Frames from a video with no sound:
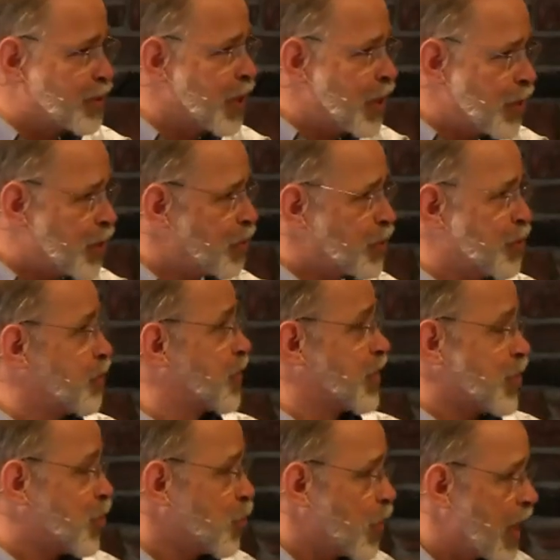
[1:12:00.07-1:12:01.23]
us through
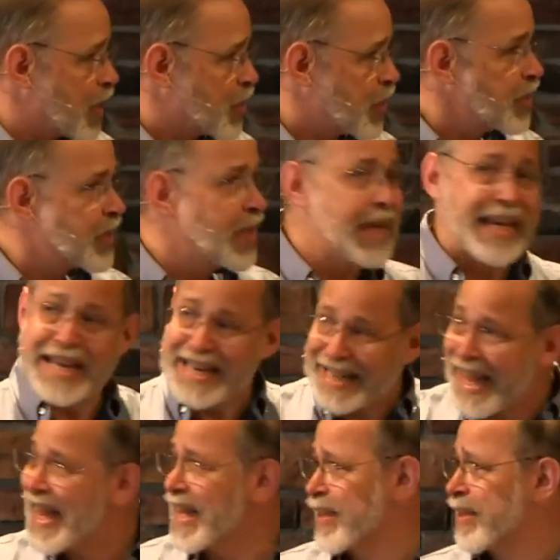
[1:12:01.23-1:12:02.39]
situations. He
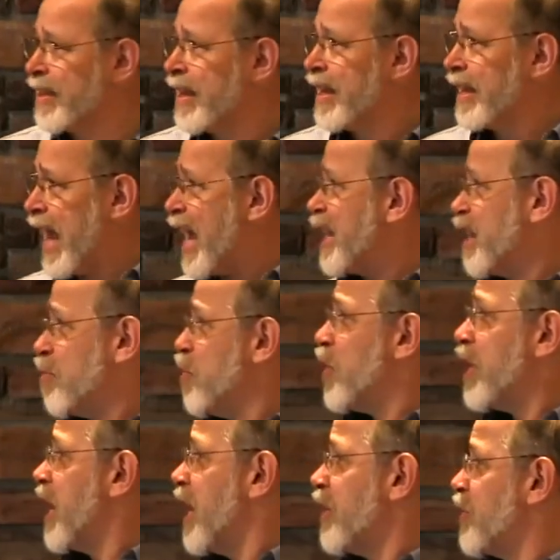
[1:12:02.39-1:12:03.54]
does. God
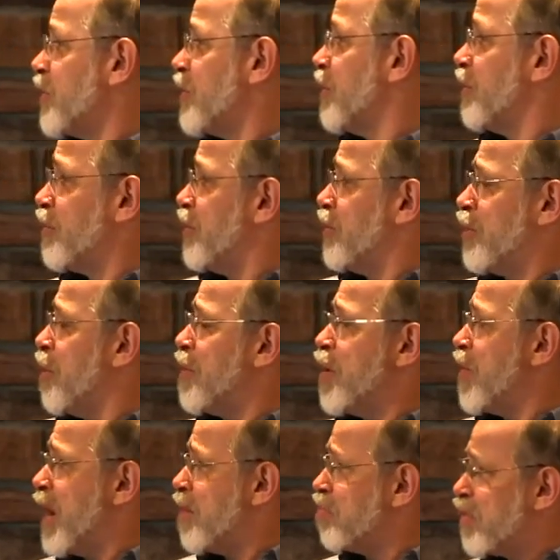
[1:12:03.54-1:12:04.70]
communicates to me
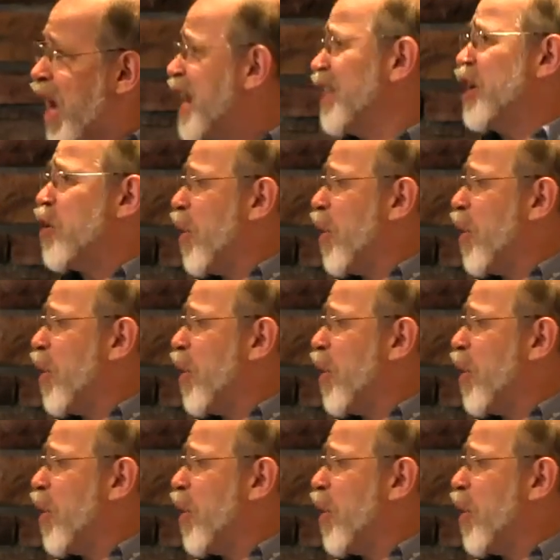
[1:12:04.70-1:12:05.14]
when I'm cutting the